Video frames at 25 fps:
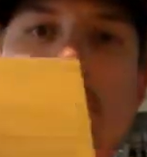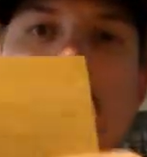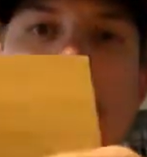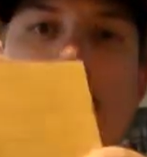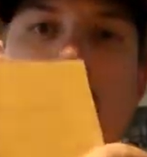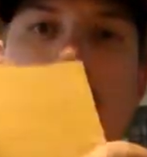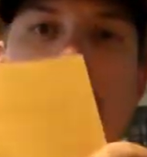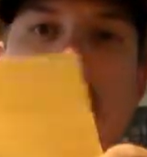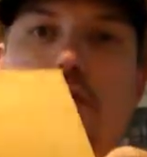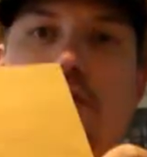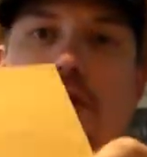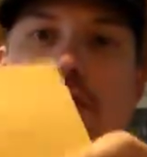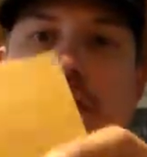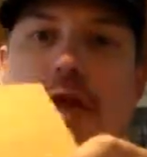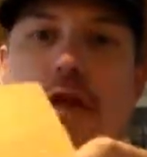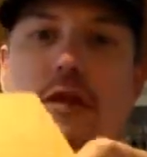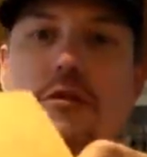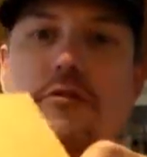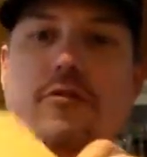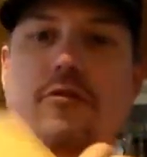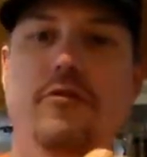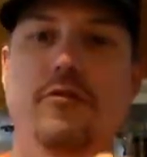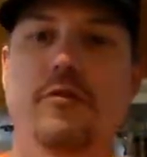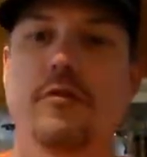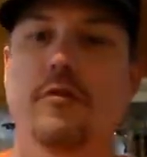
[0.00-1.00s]
See,
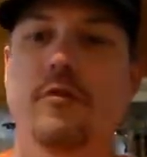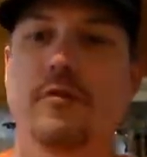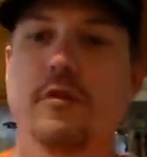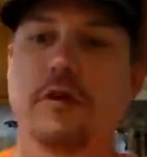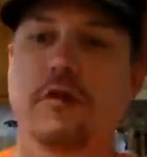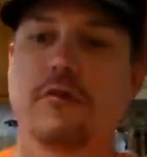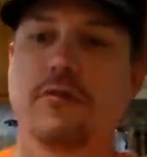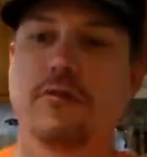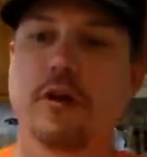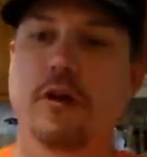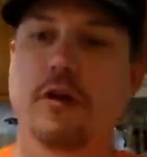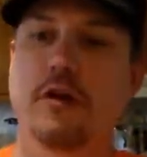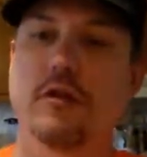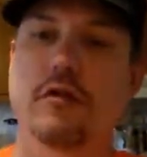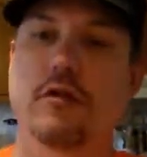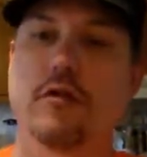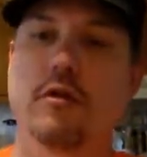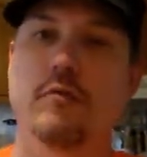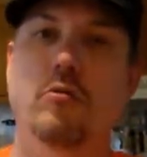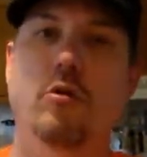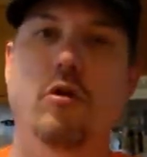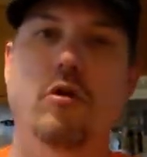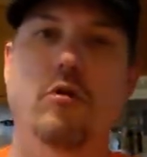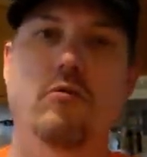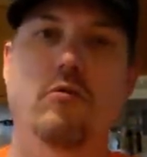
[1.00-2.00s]
it's getting a
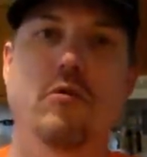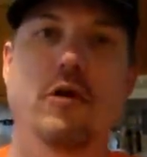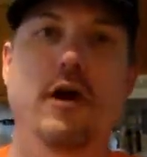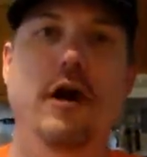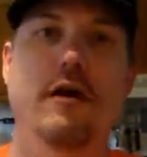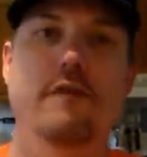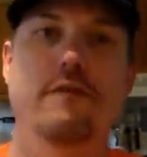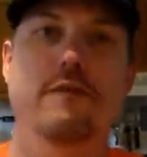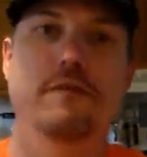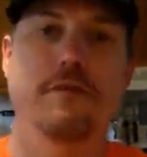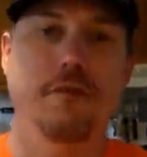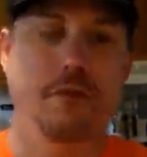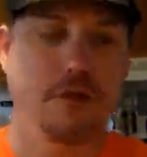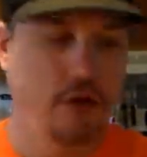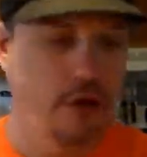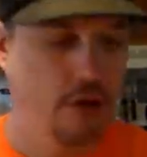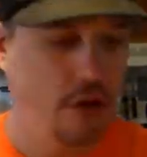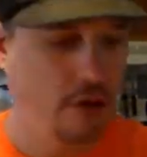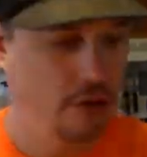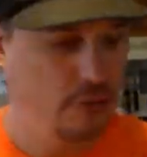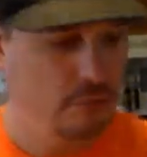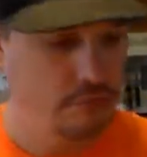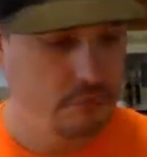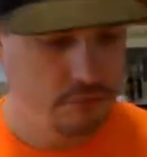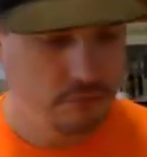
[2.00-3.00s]
little more rough, you
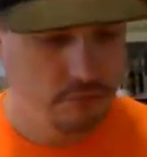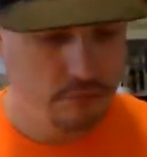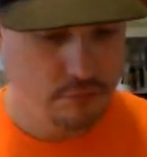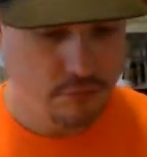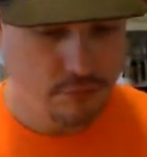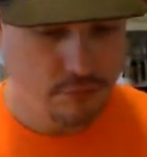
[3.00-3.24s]
know.